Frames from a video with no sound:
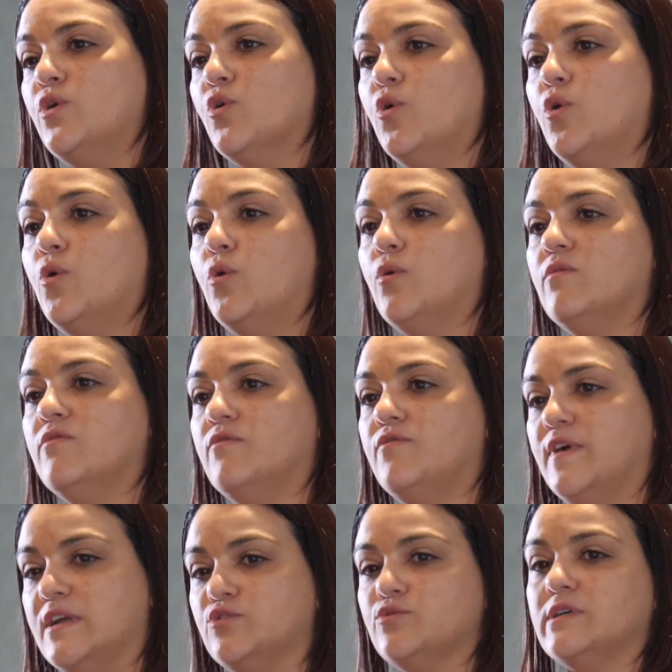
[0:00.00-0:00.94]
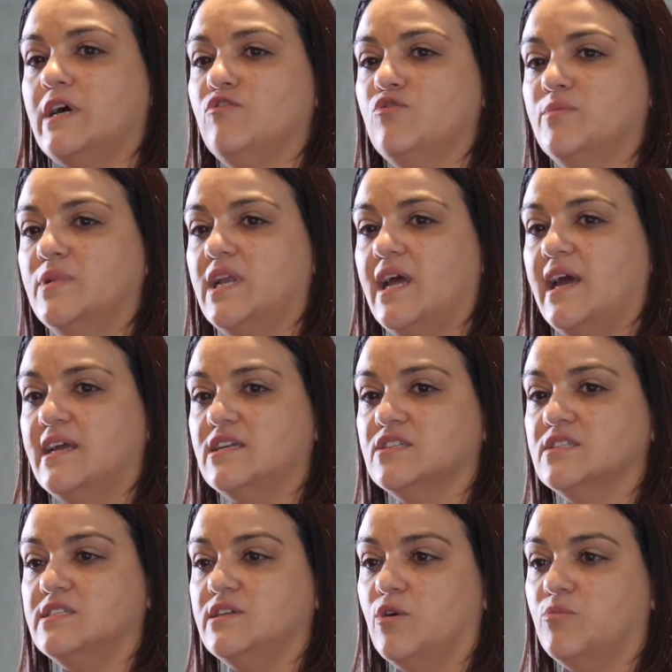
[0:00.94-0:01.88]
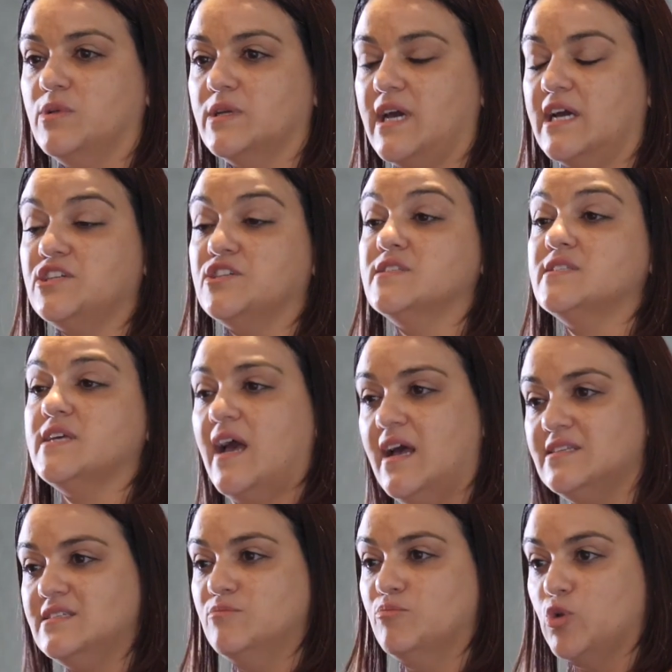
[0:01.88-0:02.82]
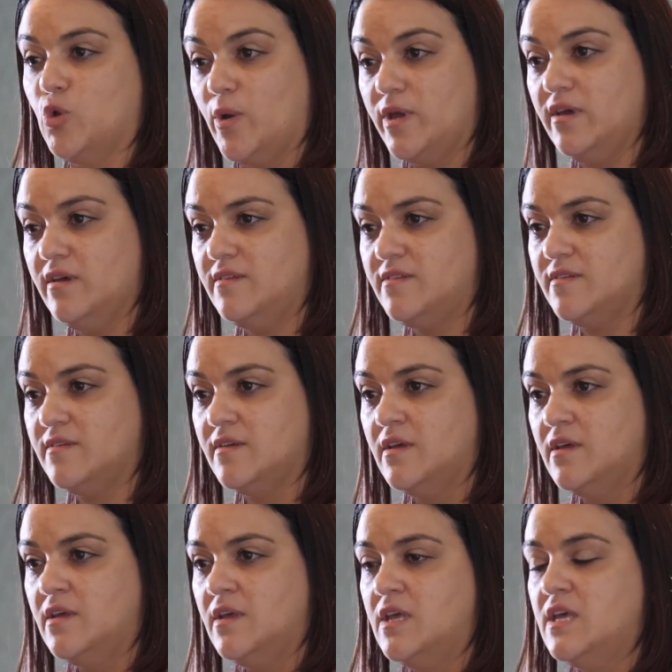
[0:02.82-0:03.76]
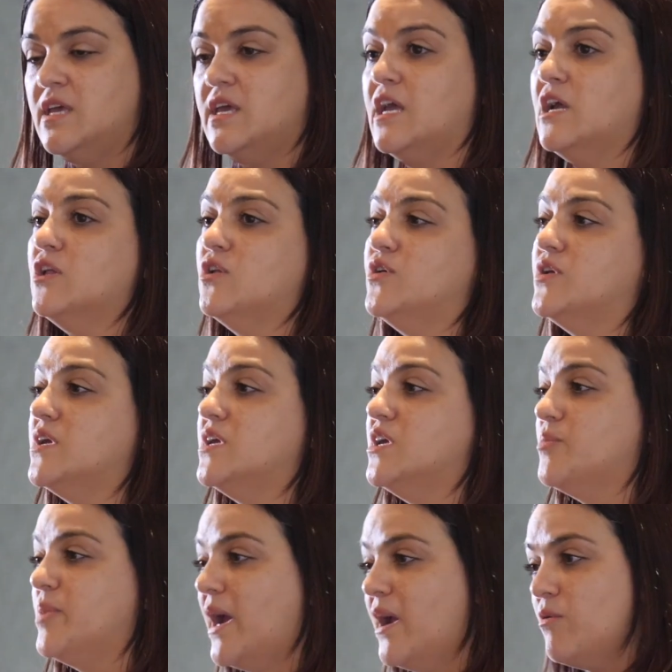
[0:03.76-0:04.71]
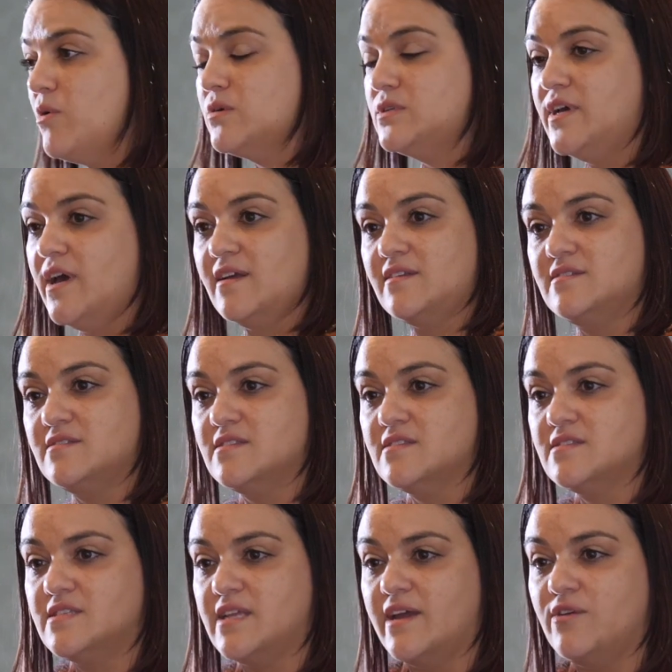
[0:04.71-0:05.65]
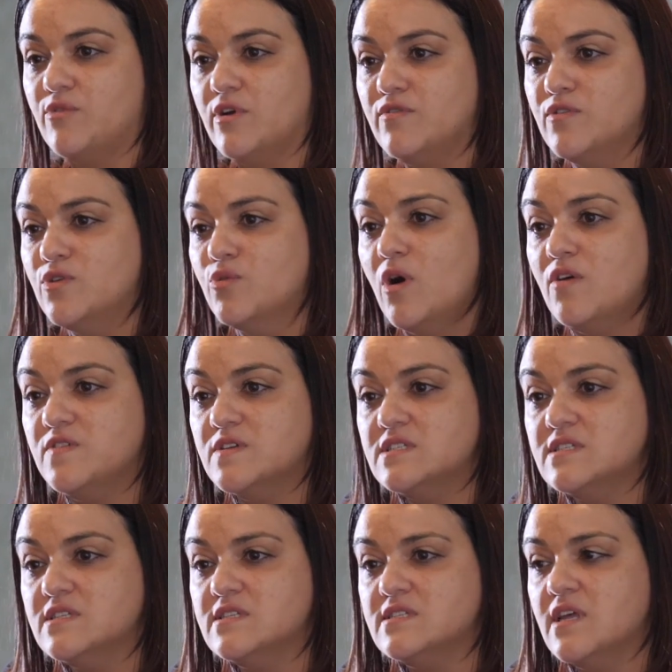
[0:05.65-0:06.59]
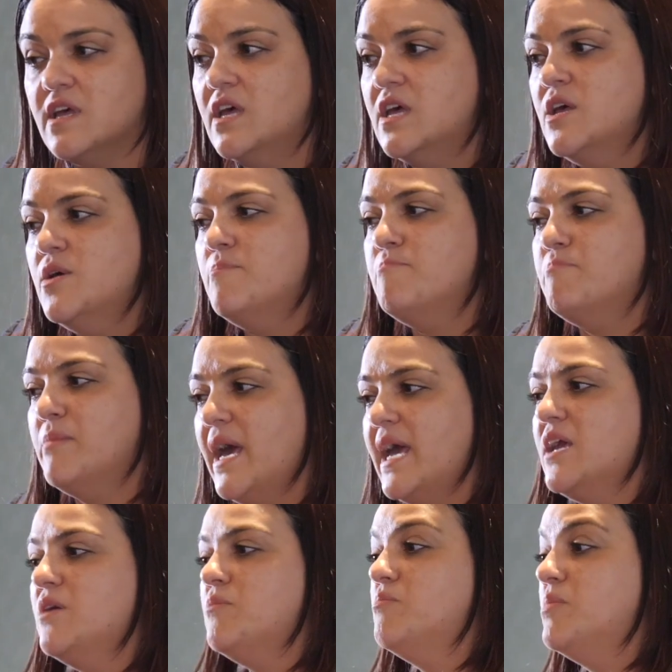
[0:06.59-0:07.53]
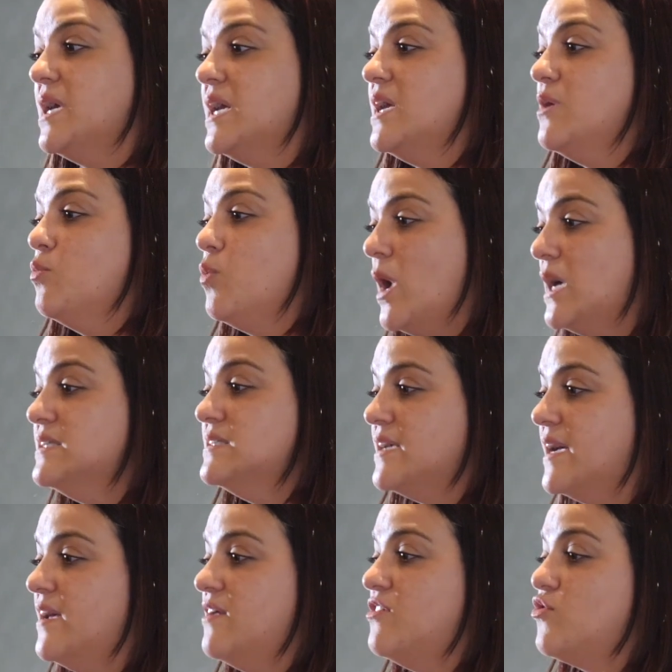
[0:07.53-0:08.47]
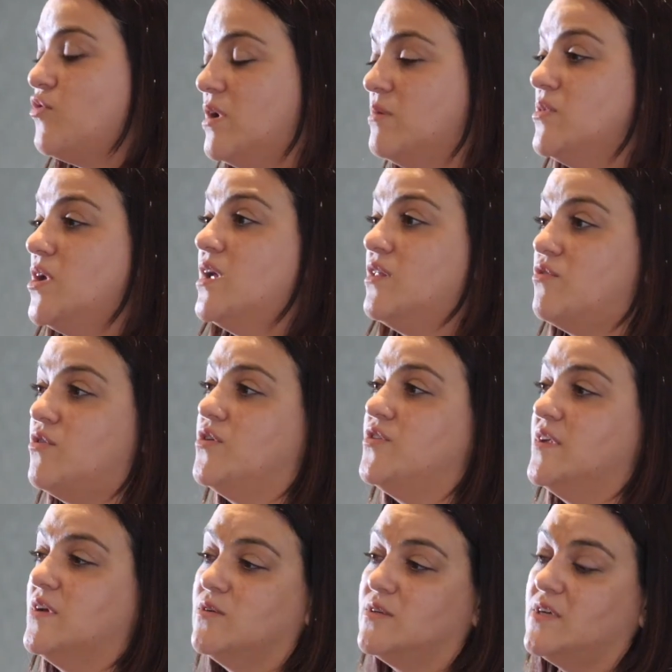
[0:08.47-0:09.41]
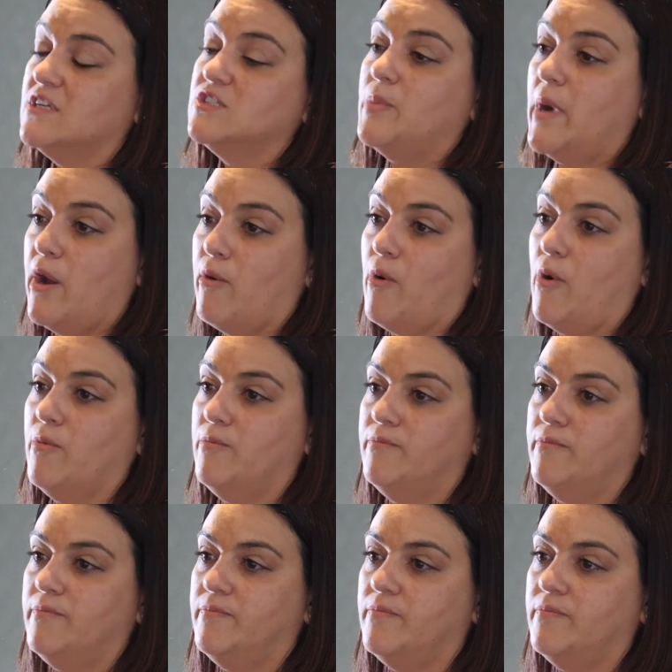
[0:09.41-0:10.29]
your federal government agency obligations as employers including your payroll tax to the state revenue officers, may be one day streamlined through Single Touch Payroll.